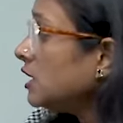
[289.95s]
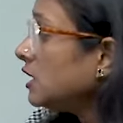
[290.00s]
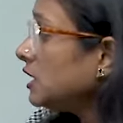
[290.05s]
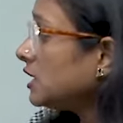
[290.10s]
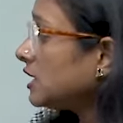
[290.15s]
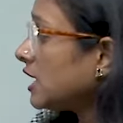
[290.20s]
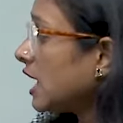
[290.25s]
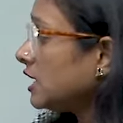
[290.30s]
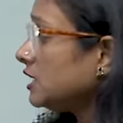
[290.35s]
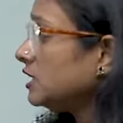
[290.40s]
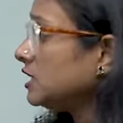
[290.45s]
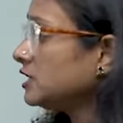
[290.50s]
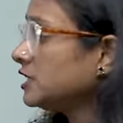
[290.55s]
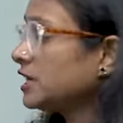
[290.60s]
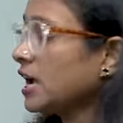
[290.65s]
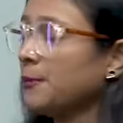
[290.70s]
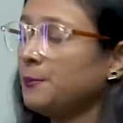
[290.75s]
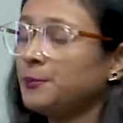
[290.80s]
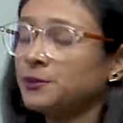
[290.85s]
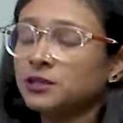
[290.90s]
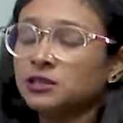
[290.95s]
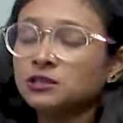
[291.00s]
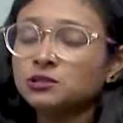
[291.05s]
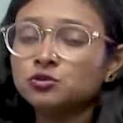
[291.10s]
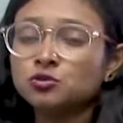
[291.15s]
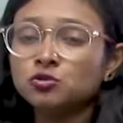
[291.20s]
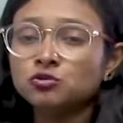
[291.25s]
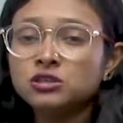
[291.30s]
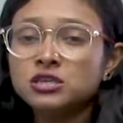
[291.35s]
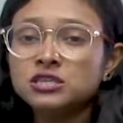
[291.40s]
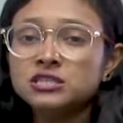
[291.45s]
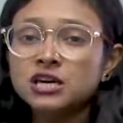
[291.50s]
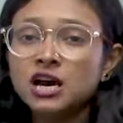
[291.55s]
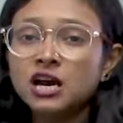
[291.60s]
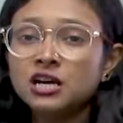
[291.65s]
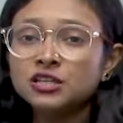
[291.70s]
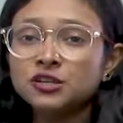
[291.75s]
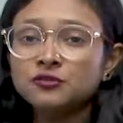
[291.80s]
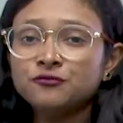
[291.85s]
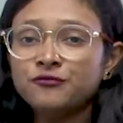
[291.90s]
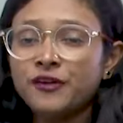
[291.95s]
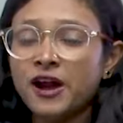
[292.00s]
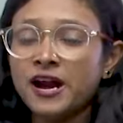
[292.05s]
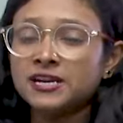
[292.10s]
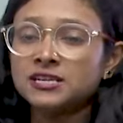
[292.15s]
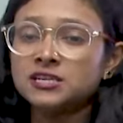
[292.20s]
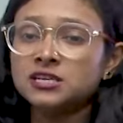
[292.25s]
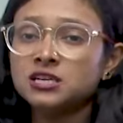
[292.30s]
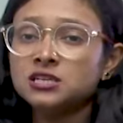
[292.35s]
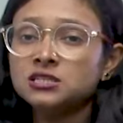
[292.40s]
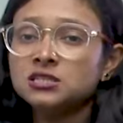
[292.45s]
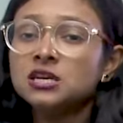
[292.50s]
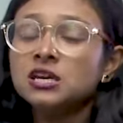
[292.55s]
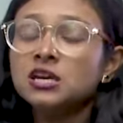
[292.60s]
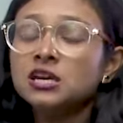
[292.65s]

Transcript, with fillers: Iranian capital. So these are the factors